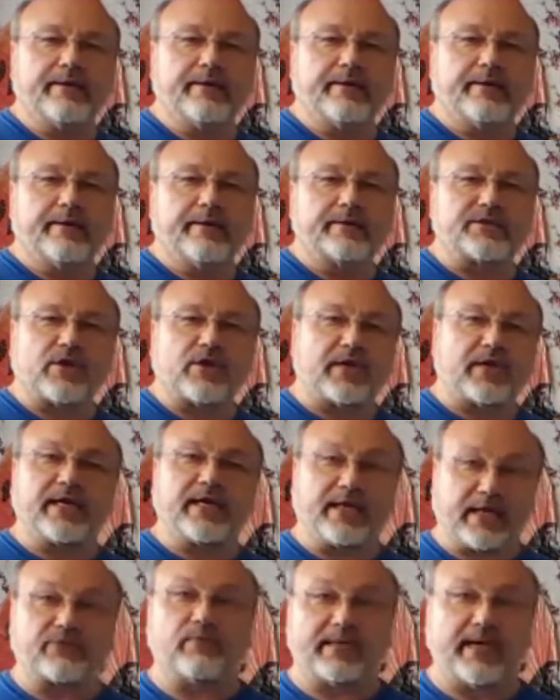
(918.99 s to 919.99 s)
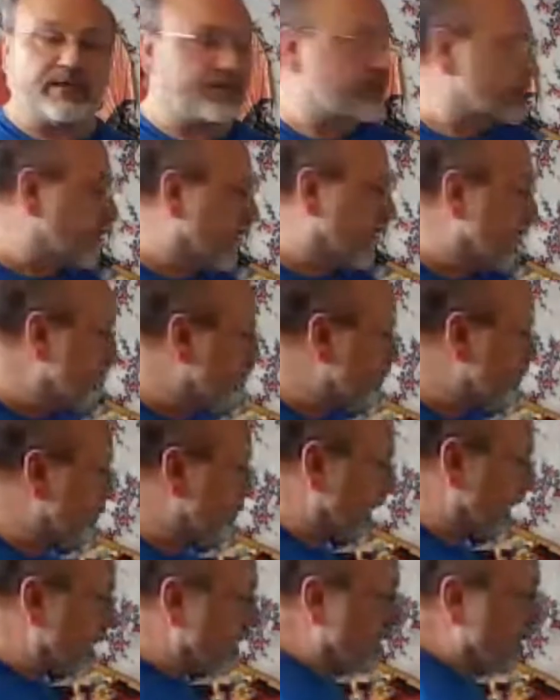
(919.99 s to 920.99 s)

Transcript: so that it can get through my days, right?